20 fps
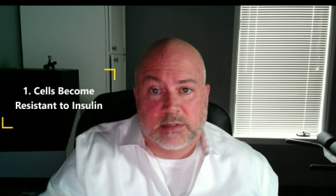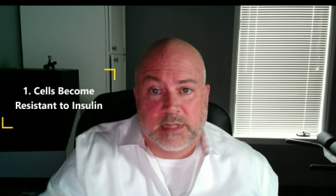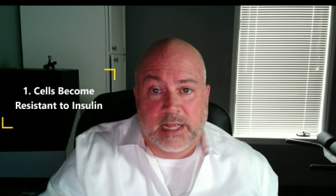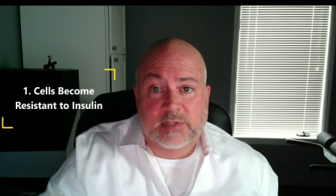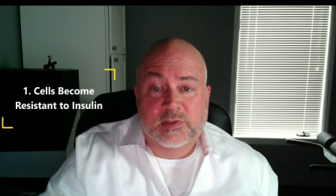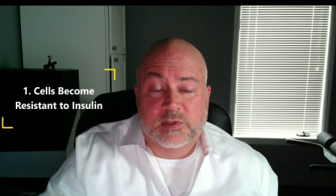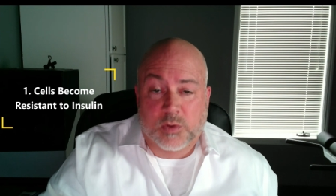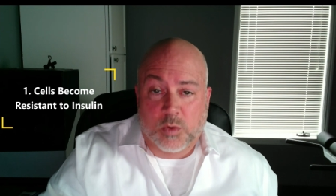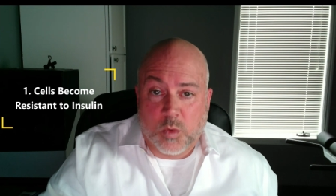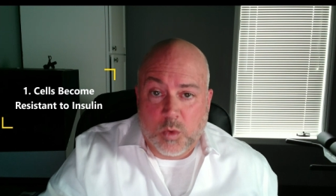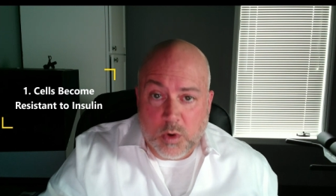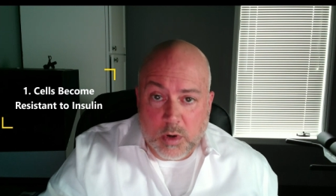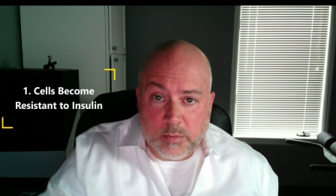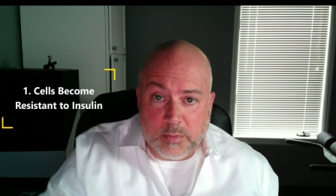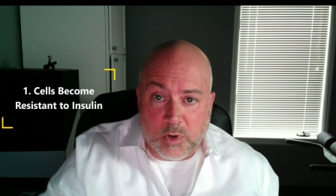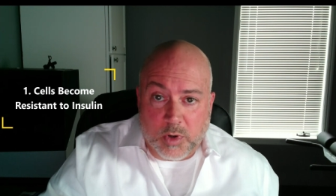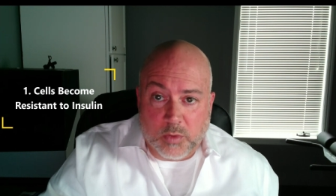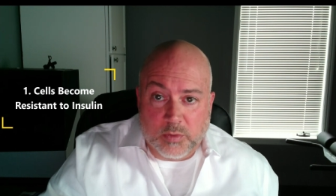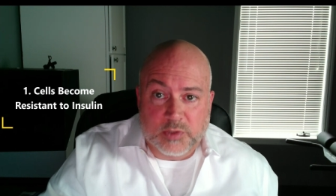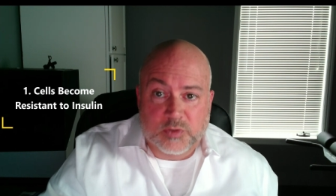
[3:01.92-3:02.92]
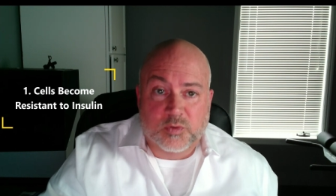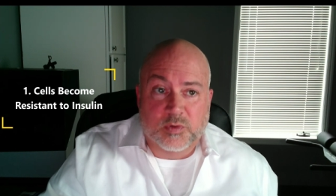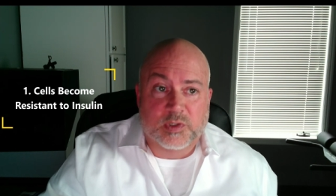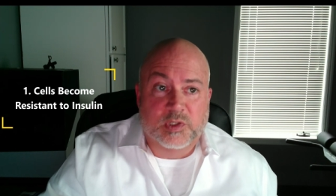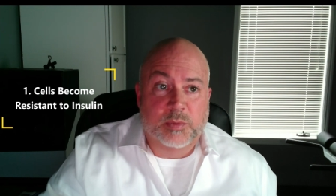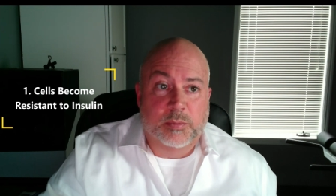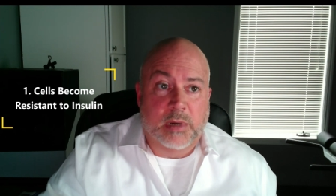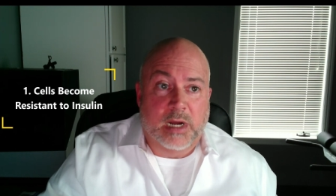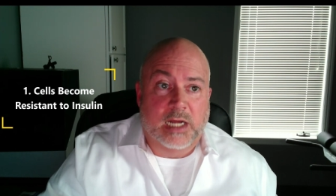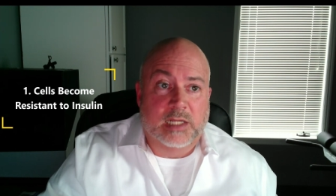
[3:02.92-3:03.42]
That's the hormone that's
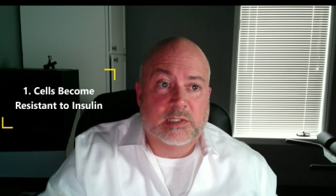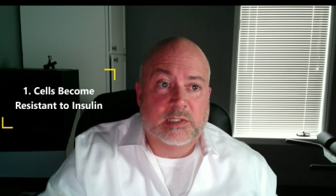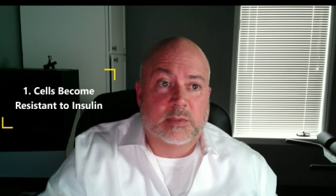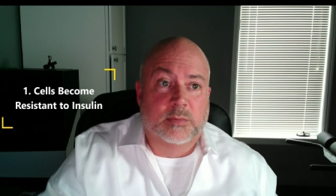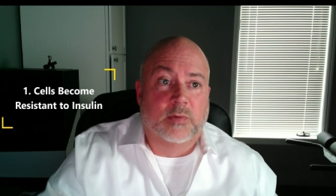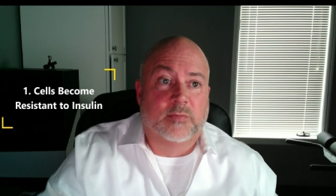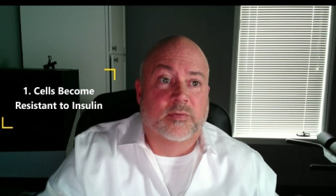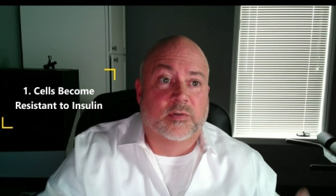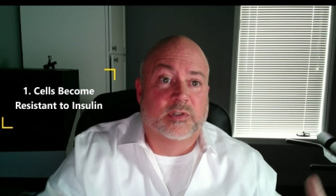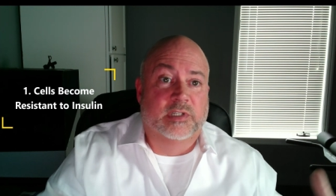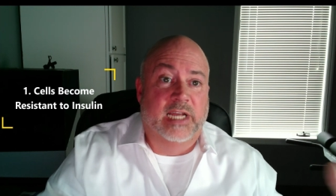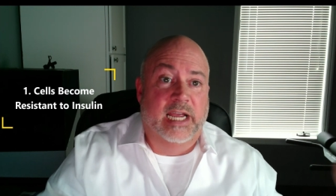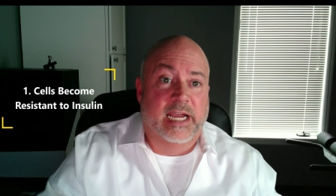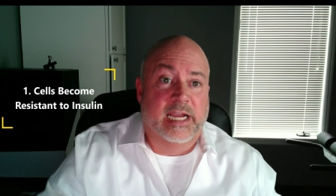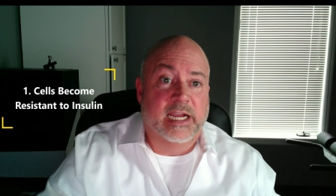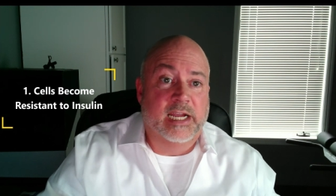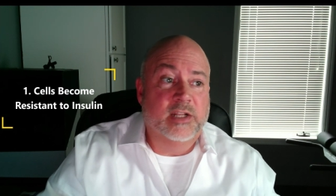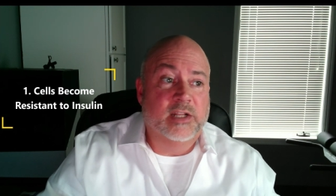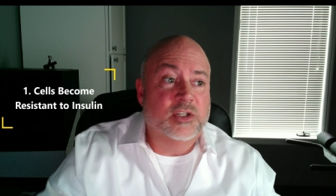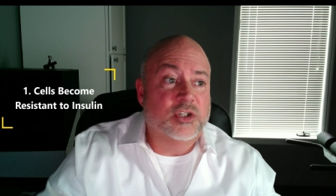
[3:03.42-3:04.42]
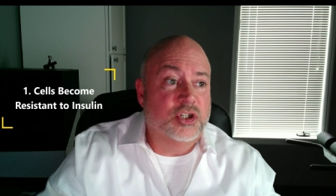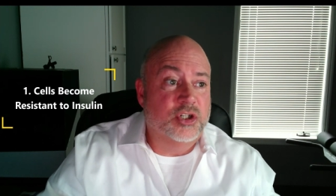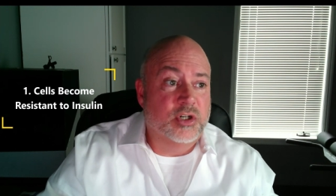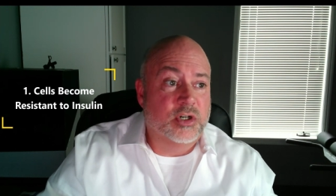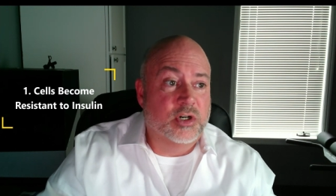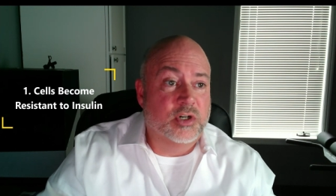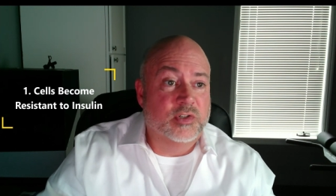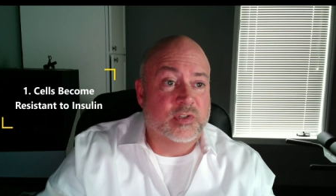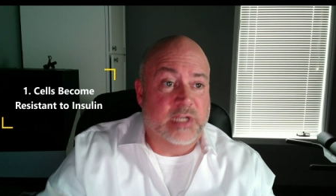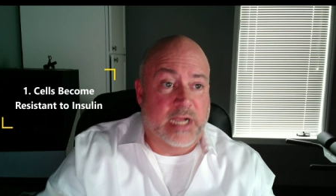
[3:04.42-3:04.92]
responsible for taking the
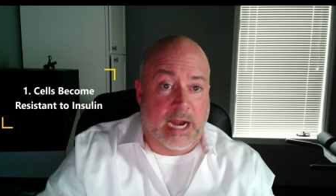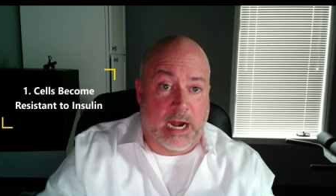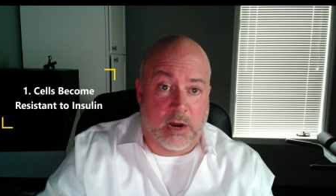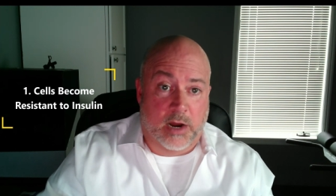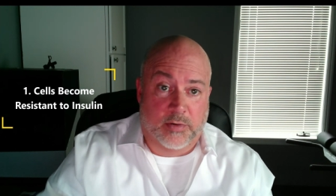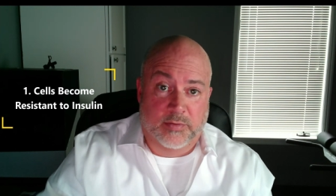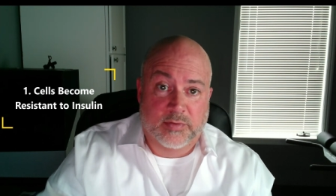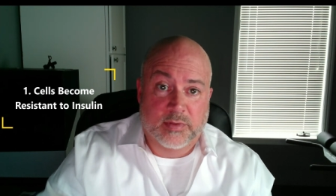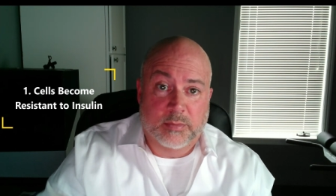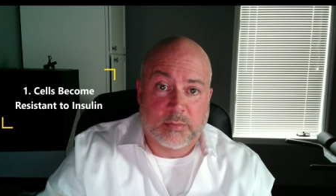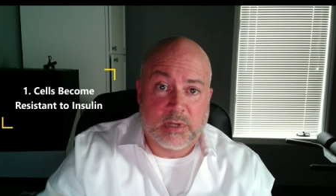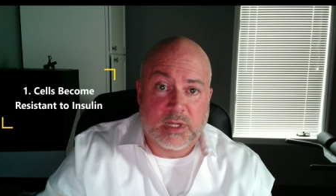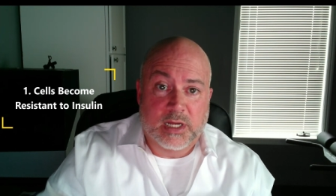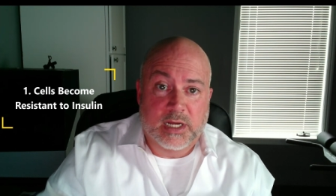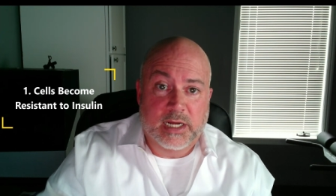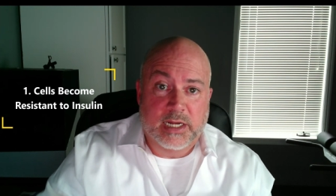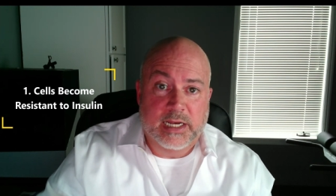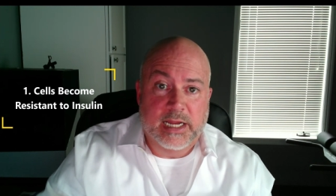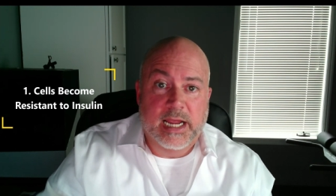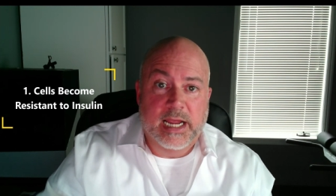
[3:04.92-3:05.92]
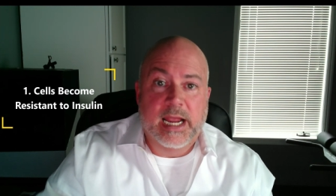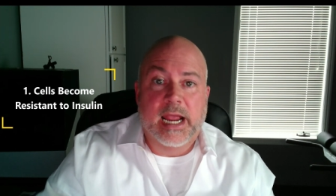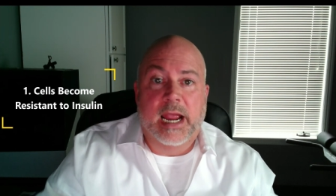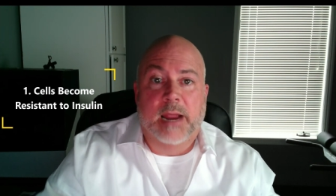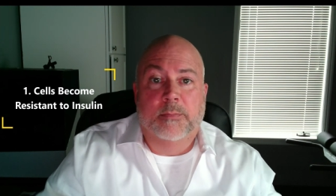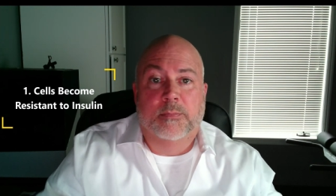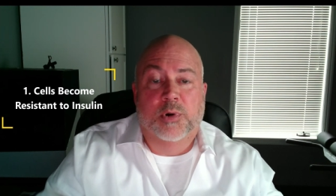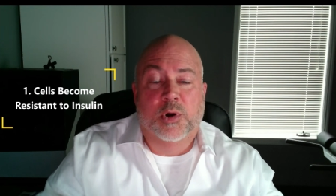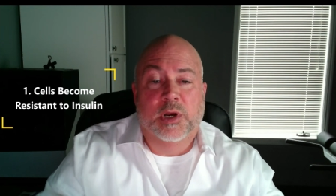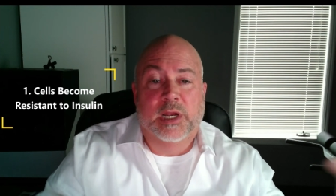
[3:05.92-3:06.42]
sugars out of the blood
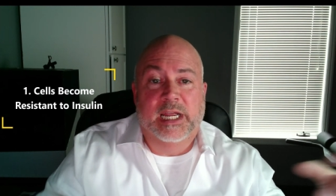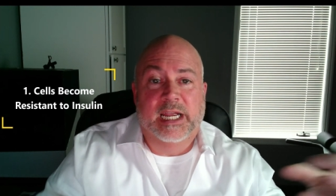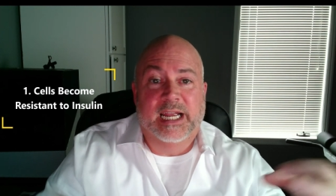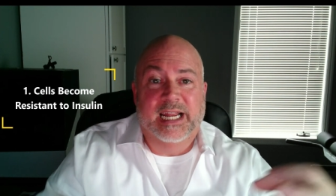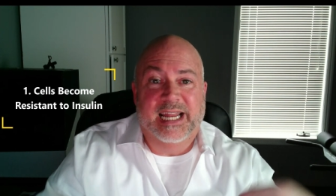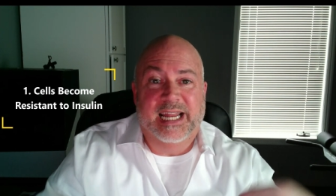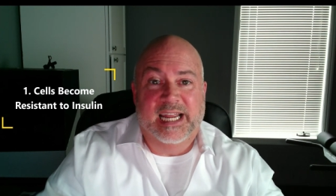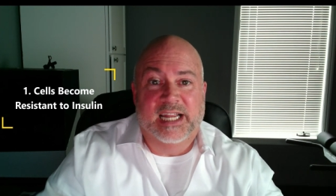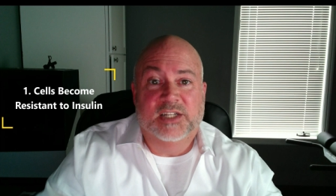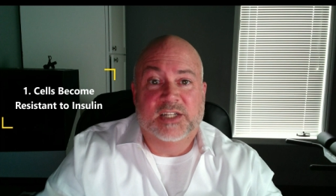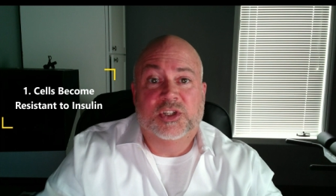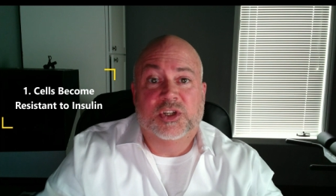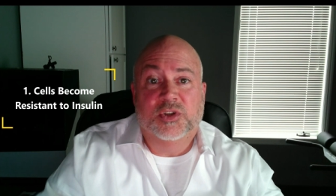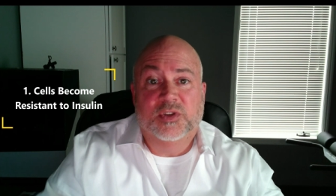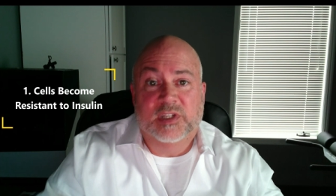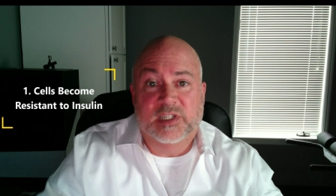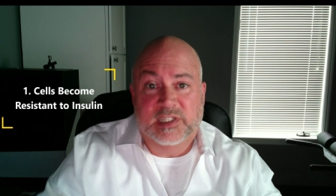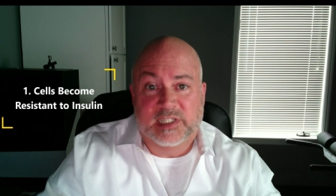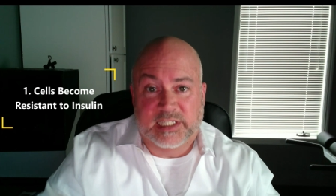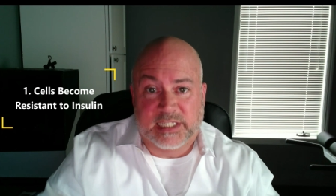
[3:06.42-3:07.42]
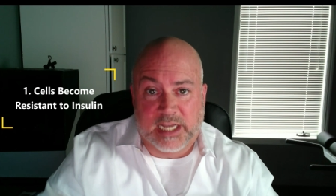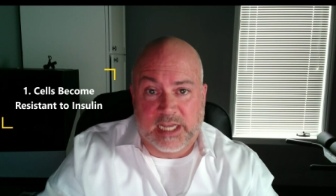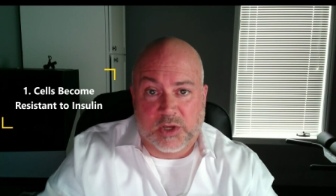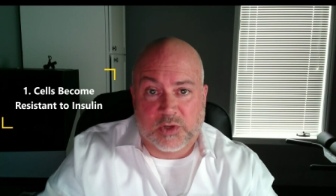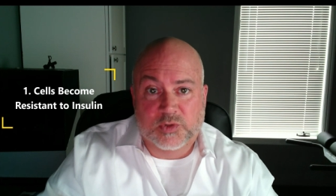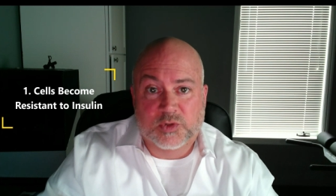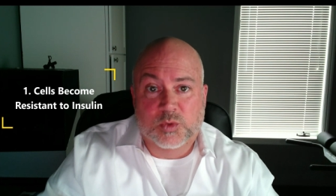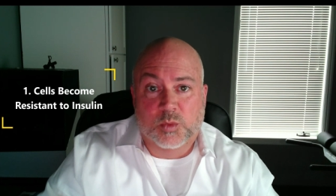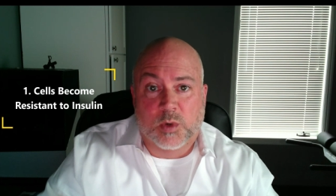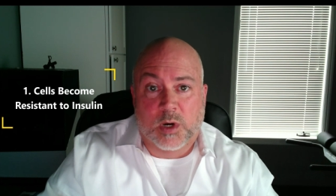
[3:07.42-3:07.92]
and putting it into the
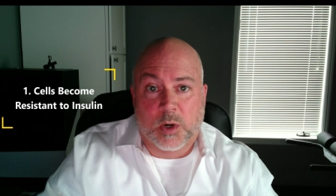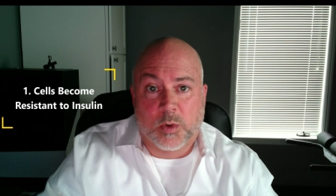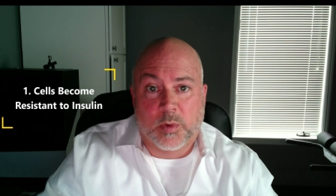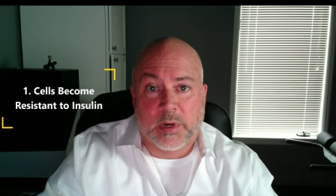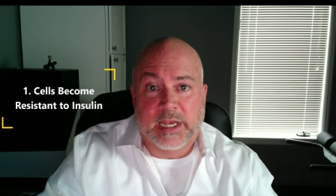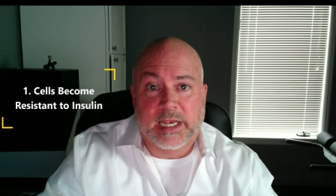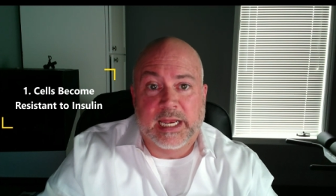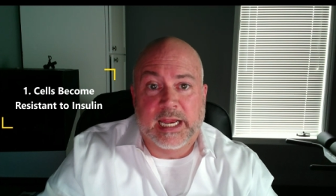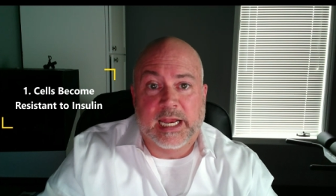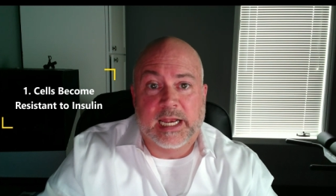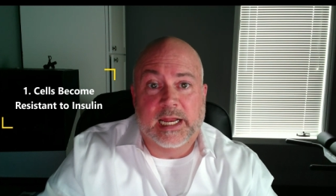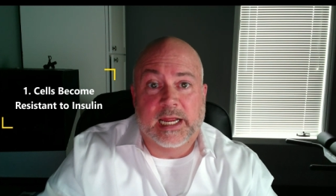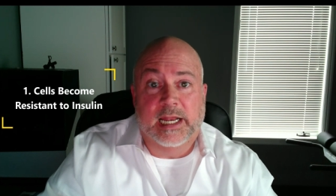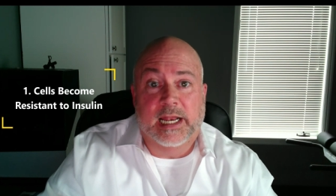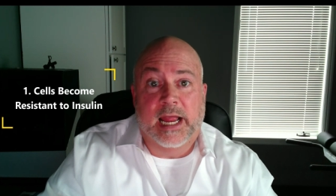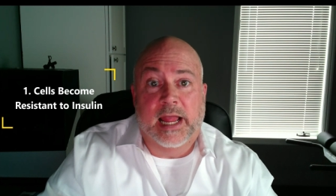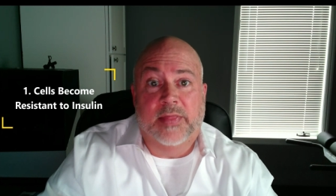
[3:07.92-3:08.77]
cells where we need it.